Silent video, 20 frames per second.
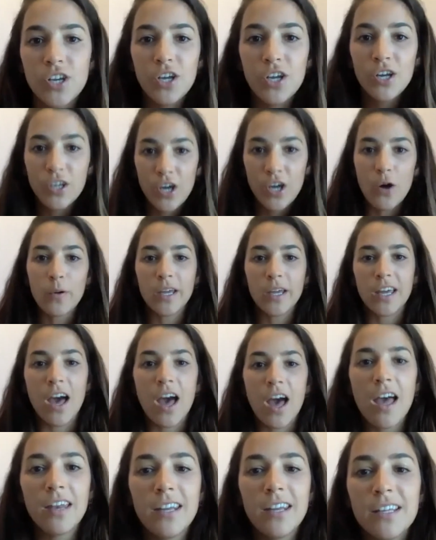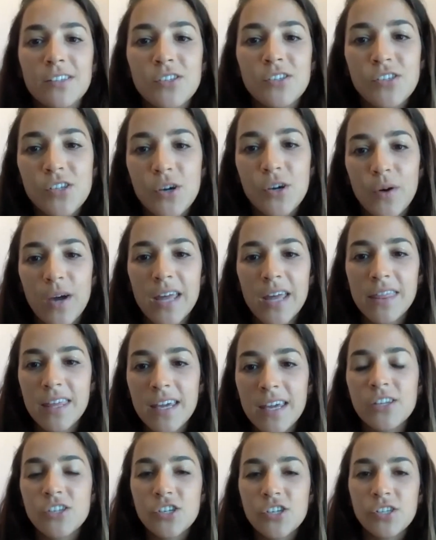going on. And so I
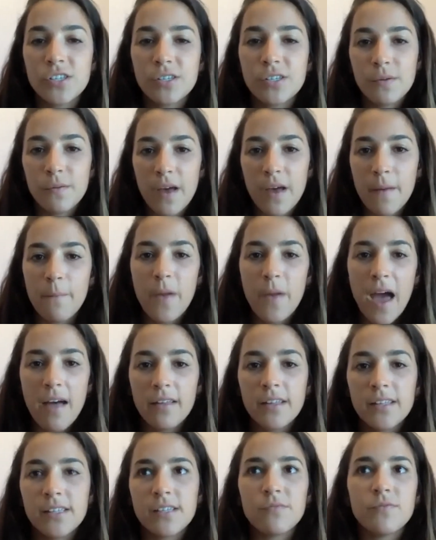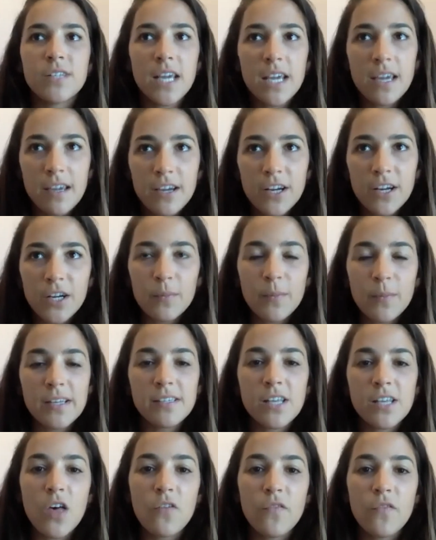think it's just a balance of taking care of
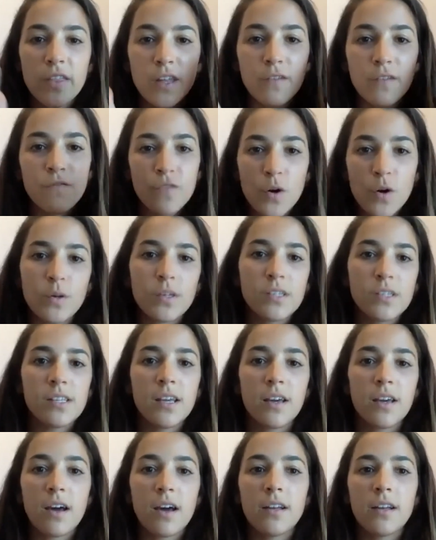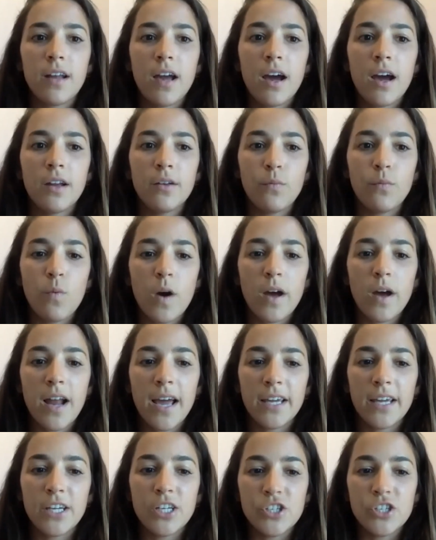myself, and then focusing on what
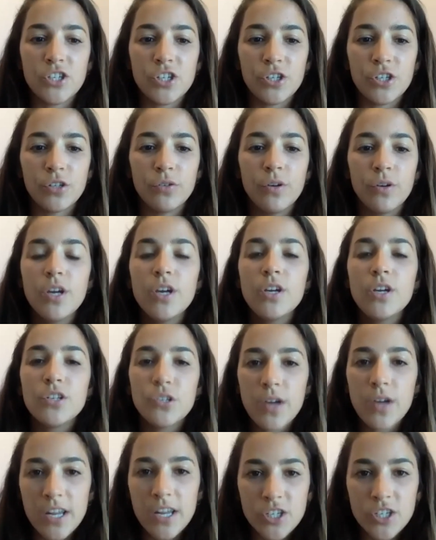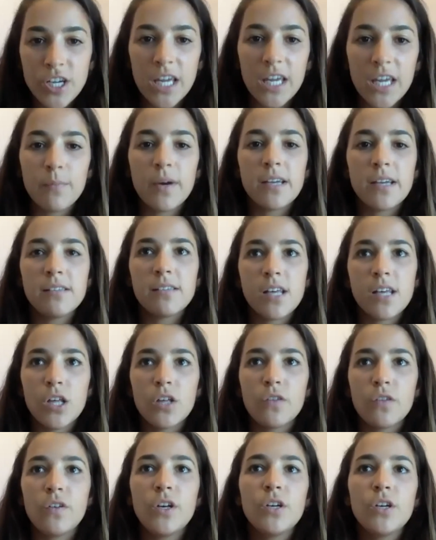I can do to educate
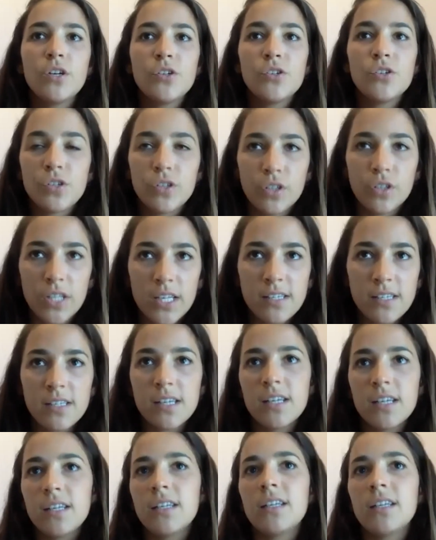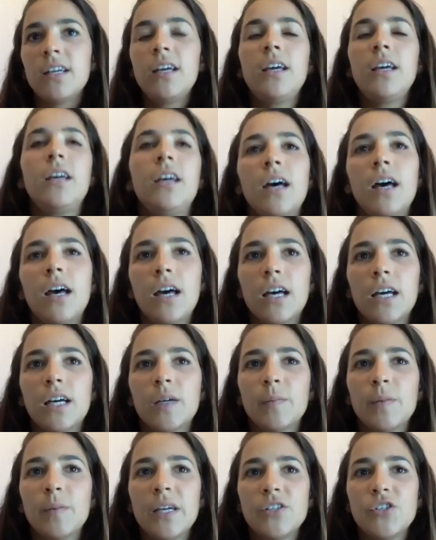myself, to listen,
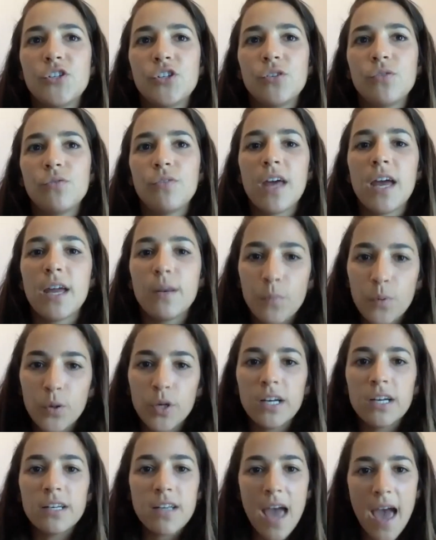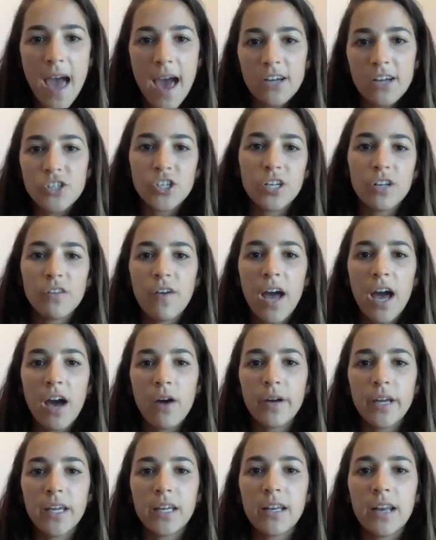and to then put into action of how
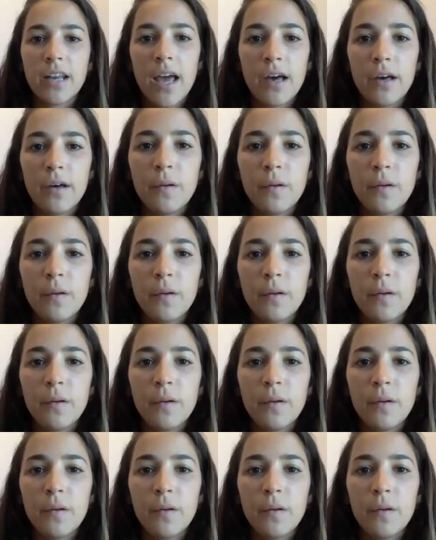I can help.